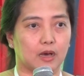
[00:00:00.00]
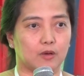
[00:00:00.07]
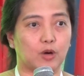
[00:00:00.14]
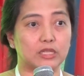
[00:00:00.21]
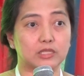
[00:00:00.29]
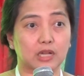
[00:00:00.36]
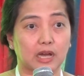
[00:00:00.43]

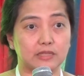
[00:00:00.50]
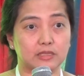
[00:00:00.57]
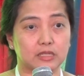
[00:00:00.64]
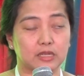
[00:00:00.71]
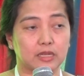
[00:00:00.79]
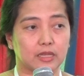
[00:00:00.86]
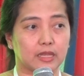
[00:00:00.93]
one
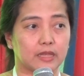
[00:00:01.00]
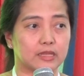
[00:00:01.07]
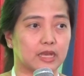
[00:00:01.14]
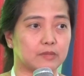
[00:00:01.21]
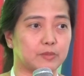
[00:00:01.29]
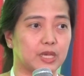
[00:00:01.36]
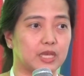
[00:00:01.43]
country and
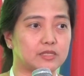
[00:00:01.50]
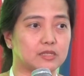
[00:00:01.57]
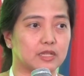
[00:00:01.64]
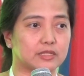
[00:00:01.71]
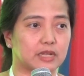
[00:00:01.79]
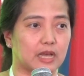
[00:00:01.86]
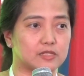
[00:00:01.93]
can be
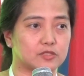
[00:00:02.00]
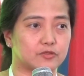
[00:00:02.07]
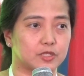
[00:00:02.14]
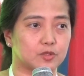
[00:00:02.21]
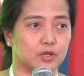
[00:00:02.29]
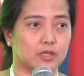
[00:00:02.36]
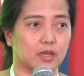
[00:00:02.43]
easily
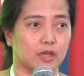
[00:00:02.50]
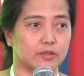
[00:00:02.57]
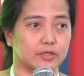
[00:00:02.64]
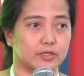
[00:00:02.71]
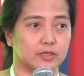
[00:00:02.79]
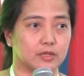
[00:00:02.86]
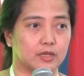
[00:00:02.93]
transferred to
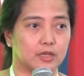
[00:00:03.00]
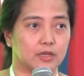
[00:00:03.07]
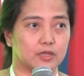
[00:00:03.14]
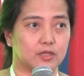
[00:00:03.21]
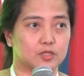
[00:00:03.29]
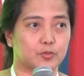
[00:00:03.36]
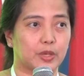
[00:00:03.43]
another,
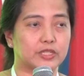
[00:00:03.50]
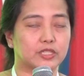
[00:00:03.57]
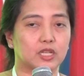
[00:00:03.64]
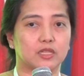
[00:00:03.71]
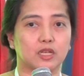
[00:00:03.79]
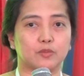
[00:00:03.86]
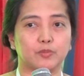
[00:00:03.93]

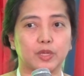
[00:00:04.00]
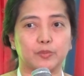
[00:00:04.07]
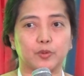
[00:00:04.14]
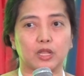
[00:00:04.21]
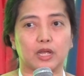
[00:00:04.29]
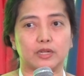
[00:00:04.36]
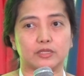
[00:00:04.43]
especially that
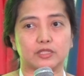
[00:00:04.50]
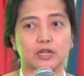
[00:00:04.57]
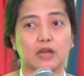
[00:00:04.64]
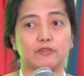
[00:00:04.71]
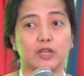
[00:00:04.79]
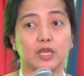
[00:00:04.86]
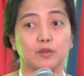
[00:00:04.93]
people are
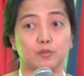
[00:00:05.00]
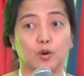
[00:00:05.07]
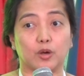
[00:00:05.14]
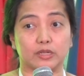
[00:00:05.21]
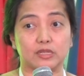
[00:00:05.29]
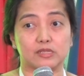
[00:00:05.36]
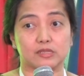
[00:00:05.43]
traveling
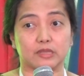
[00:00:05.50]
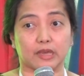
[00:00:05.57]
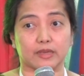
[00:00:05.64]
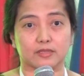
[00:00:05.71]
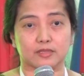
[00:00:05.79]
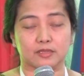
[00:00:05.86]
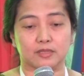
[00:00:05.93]
more these
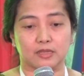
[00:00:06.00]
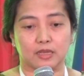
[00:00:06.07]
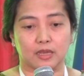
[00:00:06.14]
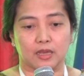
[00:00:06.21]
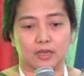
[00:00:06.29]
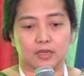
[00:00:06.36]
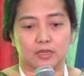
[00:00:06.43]
days.
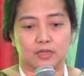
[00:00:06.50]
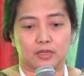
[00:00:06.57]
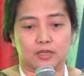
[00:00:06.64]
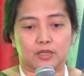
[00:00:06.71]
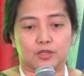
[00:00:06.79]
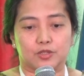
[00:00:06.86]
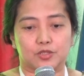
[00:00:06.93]

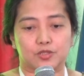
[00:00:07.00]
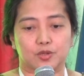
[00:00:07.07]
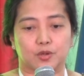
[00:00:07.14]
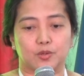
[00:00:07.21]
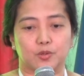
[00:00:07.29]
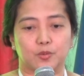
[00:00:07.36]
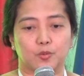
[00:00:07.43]

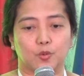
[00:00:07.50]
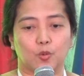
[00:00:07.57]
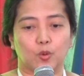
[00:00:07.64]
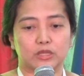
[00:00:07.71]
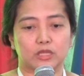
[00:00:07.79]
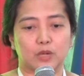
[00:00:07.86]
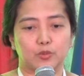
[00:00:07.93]
So
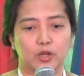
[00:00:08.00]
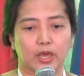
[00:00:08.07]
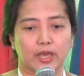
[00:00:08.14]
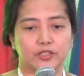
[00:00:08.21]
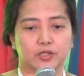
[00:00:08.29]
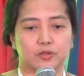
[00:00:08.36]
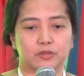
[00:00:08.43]
what
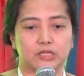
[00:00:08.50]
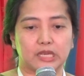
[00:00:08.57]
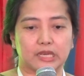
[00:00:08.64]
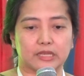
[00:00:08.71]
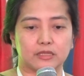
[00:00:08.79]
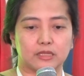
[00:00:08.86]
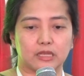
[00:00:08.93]
WHO
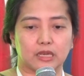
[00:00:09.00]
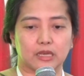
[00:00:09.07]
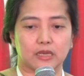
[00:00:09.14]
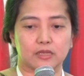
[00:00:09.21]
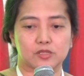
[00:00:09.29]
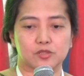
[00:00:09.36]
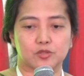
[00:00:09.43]
did
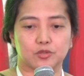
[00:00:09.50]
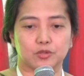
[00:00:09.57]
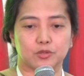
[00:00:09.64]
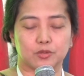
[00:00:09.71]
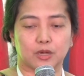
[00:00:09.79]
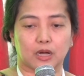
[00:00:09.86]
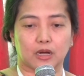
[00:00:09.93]
is
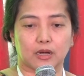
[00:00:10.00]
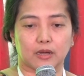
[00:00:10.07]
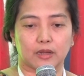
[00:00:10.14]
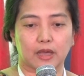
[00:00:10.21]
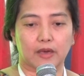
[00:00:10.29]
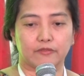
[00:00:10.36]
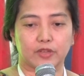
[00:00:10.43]
to
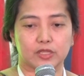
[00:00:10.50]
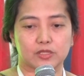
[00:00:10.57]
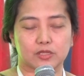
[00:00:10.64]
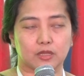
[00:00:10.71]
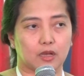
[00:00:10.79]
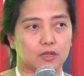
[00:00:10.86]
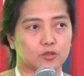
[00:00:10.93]

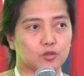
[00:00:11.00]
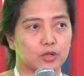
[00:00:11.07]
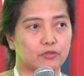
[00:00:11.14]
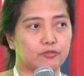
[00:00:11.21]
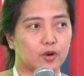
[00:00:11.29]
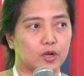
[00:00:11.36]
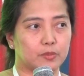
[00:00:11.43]
to
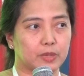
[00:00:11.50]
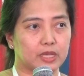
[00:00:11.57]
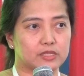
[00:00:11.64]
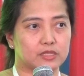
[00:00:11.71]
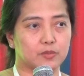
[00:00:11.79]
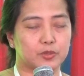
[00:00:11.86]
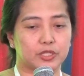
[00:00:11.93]
reform
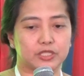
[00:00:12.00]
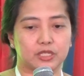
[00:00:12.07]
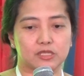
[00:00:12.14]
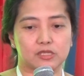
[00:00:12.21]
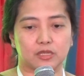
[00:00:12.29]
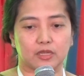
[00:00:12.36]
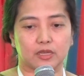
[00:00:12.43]
its
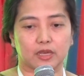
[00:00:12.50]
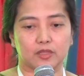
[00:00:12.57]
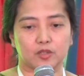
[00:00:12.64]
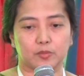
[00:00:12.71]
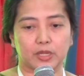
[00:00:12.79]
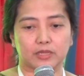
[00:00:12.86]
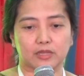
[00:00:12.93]
emergency and
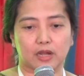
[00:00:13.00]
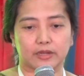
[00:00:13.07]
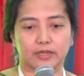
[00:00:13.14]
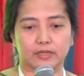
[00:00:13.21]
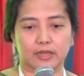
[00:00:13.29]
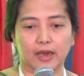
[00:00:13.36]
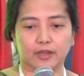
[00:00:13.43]

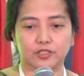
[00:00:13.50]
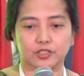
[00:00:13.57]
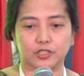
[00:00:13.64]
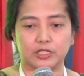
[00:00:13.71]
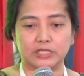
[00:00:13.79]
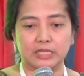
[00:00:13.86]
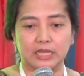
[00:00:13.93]
humanitarian
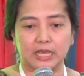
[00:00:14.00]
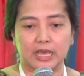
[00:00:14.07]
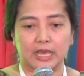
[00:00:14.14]
action,